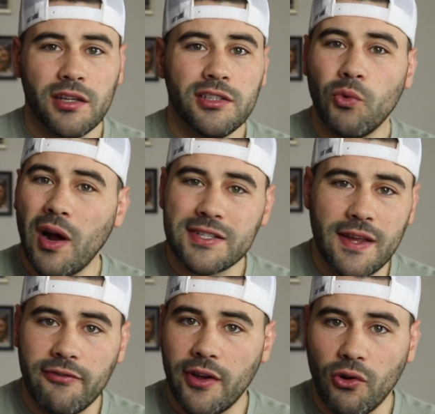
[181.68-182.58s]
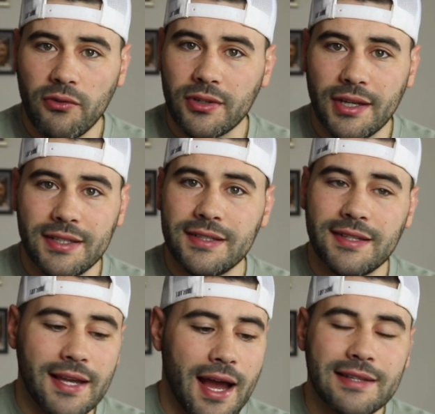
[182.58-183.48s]
you watch that fight over again,
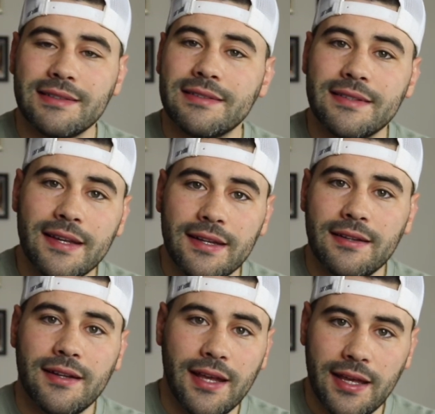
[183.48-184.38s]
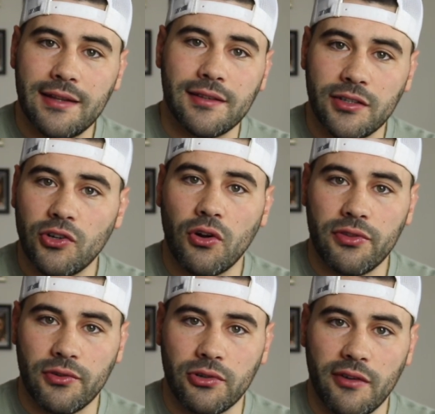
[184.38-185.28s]
the guy didn't hit Lyndon
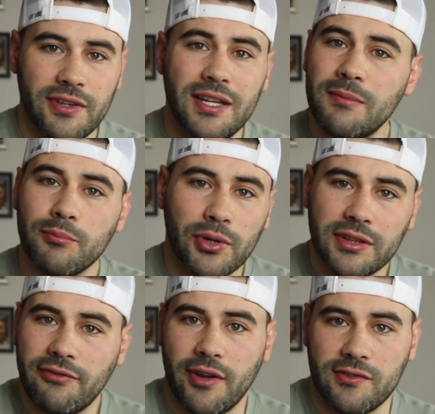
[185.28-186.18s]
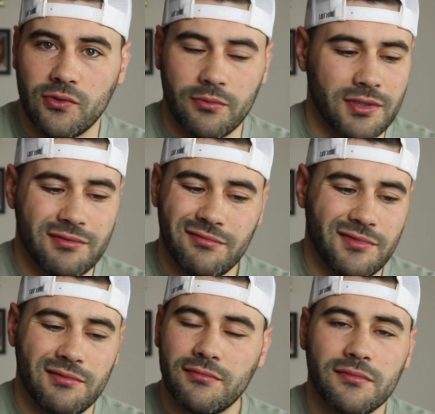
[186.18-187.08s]
Arthur enough. He didn't bring the fight to him.
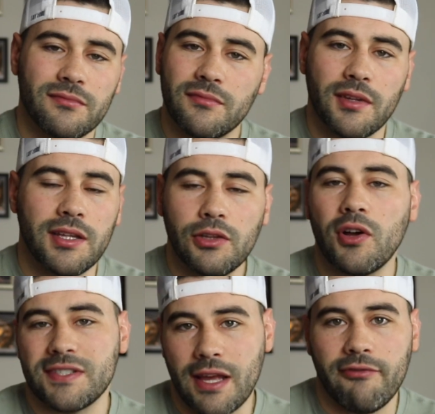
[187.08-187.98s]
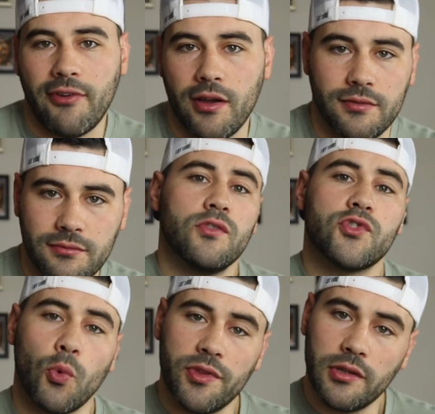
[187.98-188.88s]
He lost that fight.
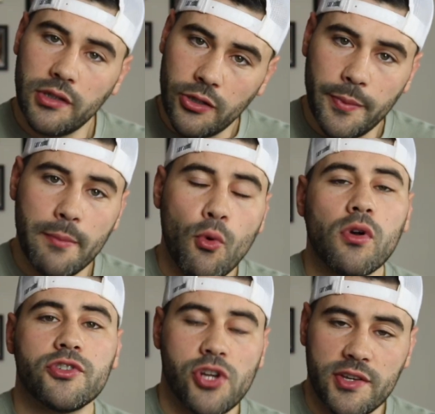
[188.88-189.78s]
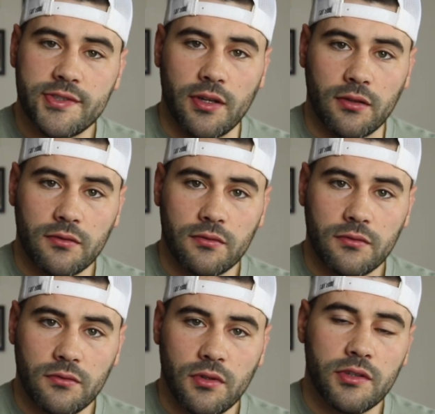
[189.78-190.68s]
So with a little bit more adjusting,
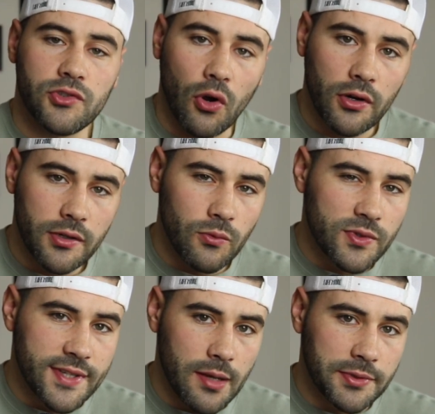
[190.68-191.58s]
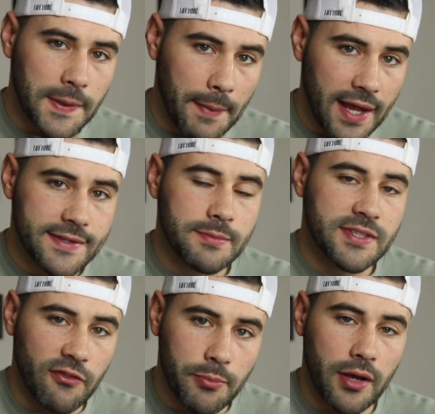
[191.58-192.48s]
Yarde was able to pace
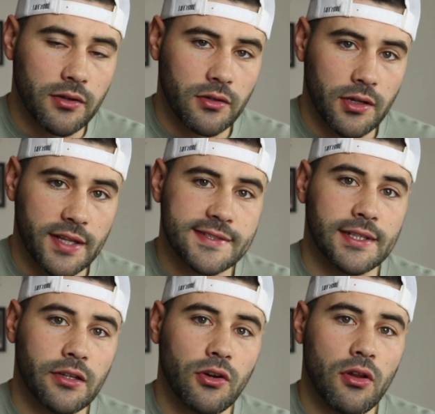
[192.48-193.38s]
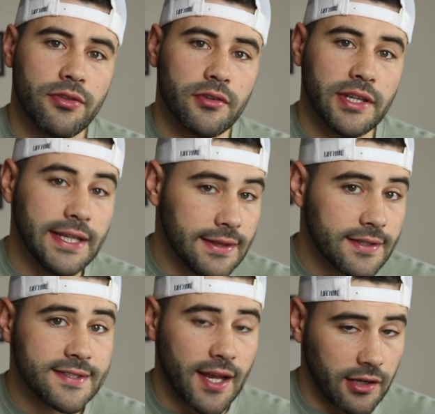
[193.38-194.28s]
himself better against Lyndon Arthur in
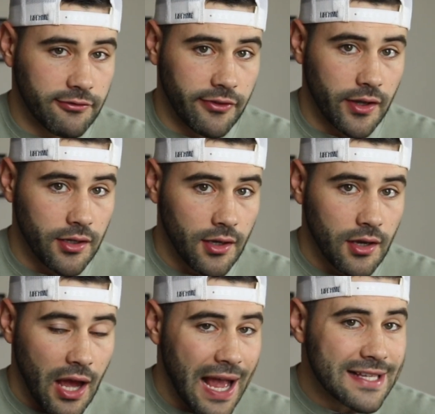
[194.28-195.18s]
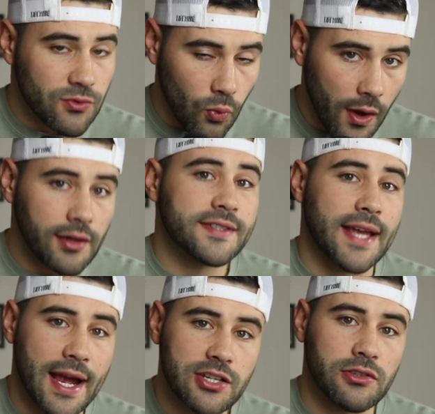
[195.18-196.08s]
the second fight, as well as
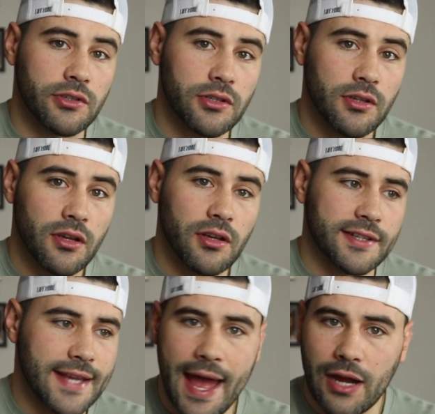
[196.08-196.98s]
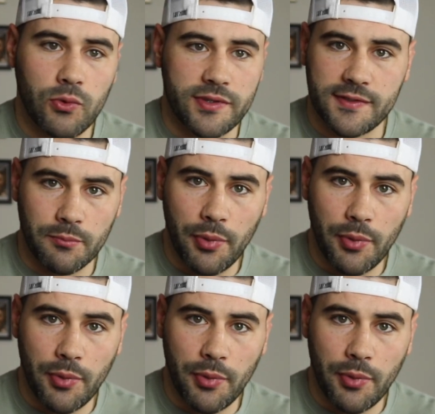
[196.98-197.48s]
actually attack with some